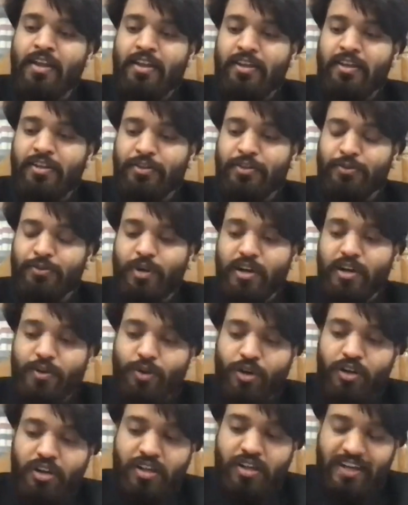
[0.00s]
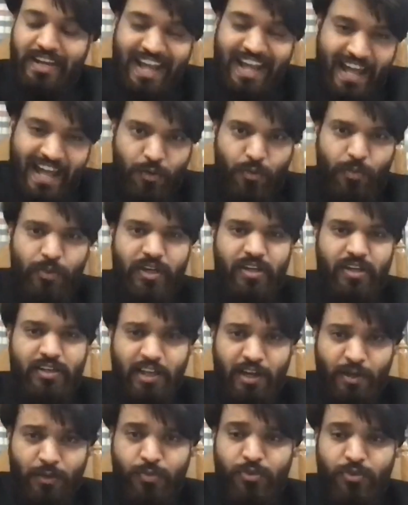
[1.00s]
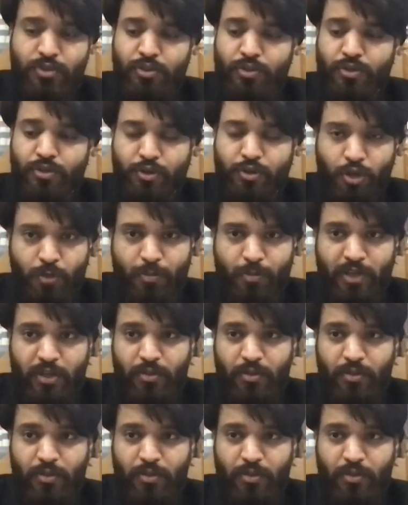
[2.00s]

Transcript: You are not narrowing down your topic.